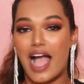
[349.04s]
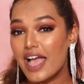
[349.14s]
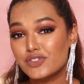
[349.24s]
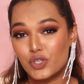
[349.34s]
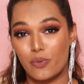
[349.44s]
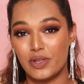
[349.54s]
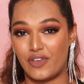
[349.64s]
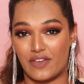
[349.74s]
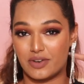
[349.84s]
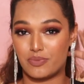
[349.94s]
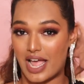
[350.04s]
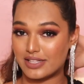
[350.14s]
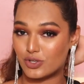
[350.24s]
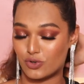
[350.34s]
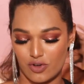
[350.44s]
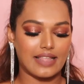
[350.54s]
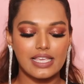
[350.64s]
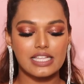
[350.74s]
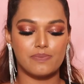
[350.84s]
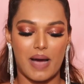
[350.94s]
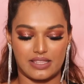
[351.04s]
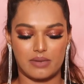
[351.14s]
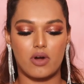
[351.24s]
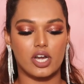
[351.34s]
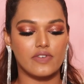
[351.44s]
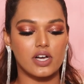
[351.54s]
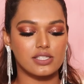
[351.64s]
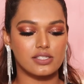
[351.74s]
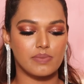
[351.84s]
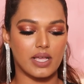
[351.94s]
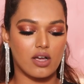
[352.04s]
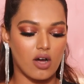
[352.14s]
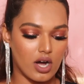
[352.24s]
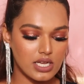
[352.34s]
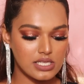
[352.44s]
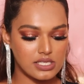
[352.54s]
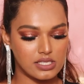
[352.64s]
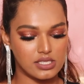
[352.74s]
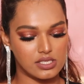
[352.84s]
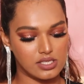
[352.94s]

I have so many favorite brands, you know. I think it's Bath & Body Works because...